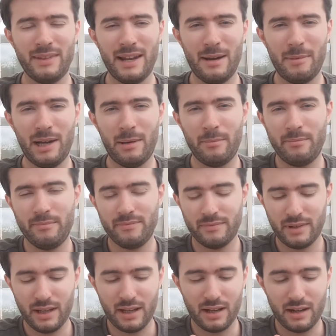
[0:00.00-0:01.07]
about
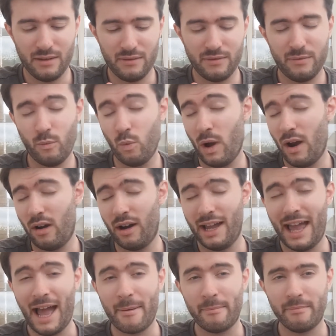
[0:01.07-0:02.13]
kind of where I
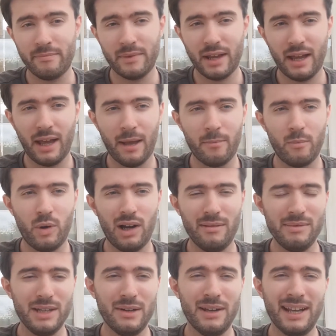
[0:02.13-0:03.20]
am and what
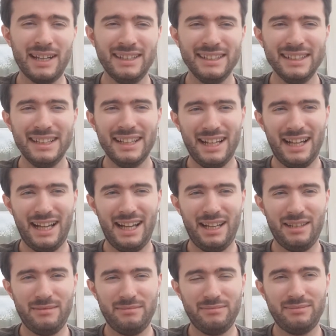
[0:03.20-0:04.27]
I'm doing.
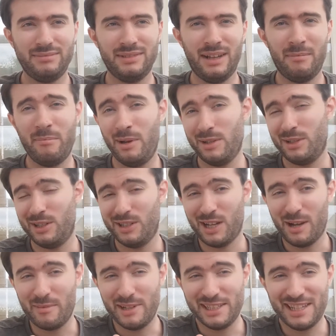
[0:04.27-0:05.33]
And most of the
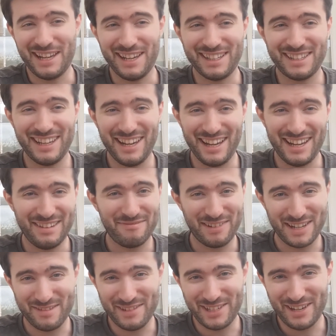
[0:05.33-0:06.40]
time I take tea
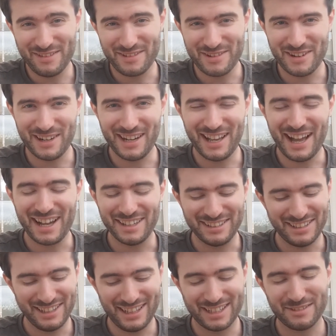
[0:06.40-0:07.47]
pretty much everywhere I go,
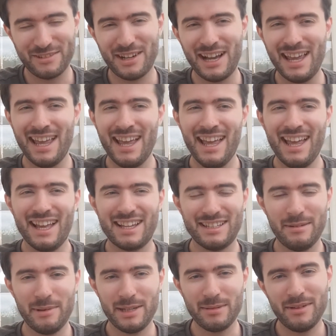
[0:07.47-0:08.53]
so that's why.
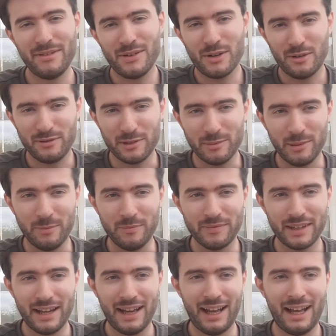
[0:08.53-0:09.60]
Because it makes me feel comfortable.
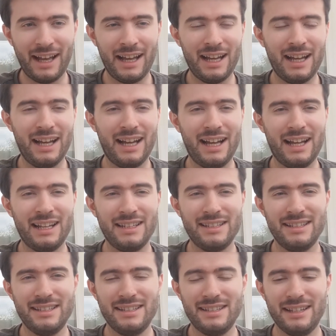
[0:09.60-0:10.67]

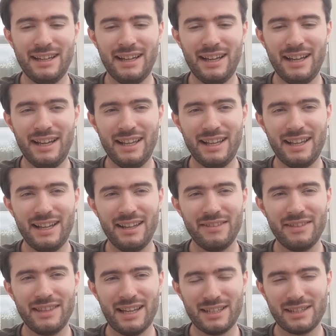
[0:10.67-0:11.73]
And
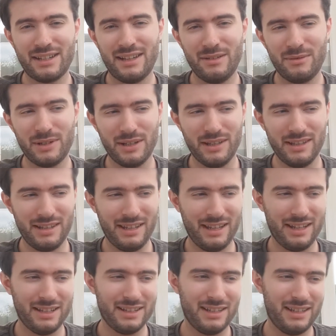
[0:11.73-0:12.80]
that's kind of one of the
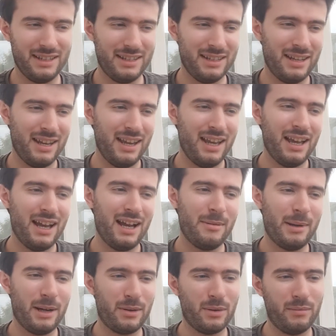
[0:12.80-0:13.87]
things is
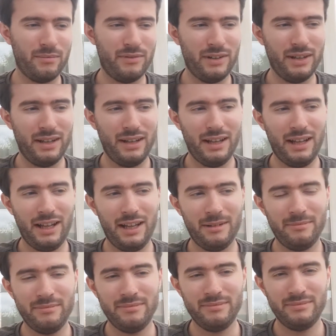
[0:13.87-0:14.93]
about comfort
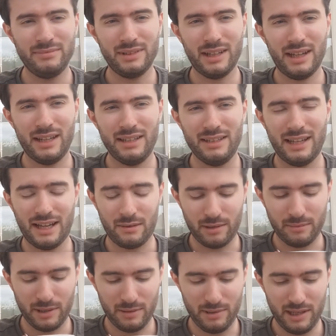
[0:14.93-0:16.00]
and how
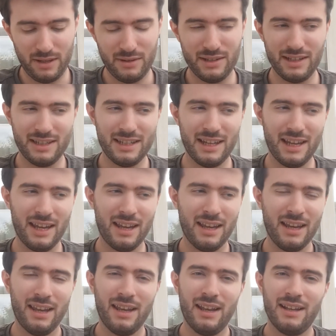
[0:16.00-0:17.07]
I'm going to be using this tea.
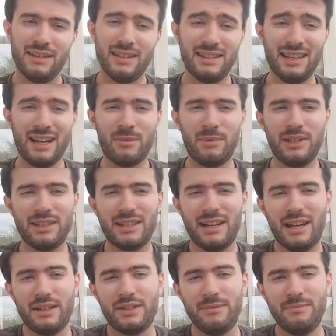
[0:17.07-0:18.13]
The second one is
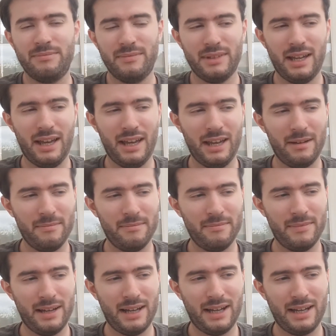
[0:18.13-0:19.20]
connection,
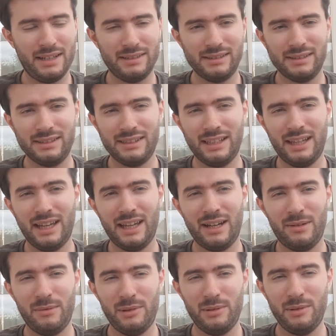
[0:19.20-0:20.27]
and
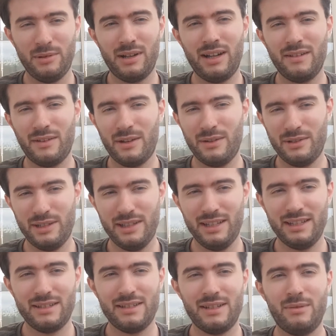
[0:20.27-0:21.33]
we'll kind of go on to
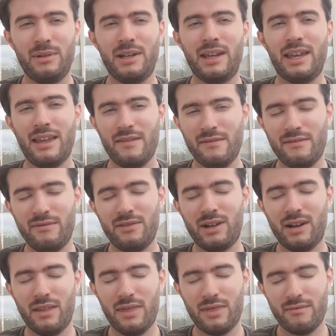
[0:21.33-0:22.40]
this because I want to give
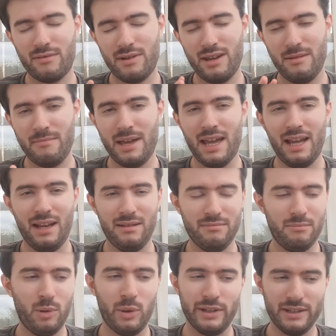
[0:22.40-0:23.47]
kind of three main
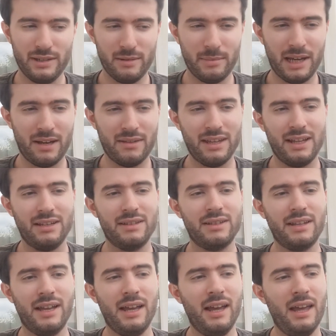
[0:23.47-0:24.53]
points about things
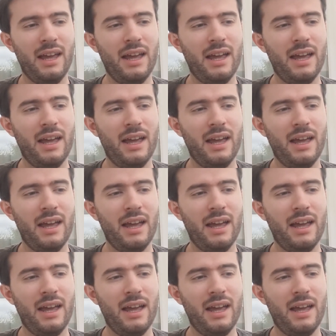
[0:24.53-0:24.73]
that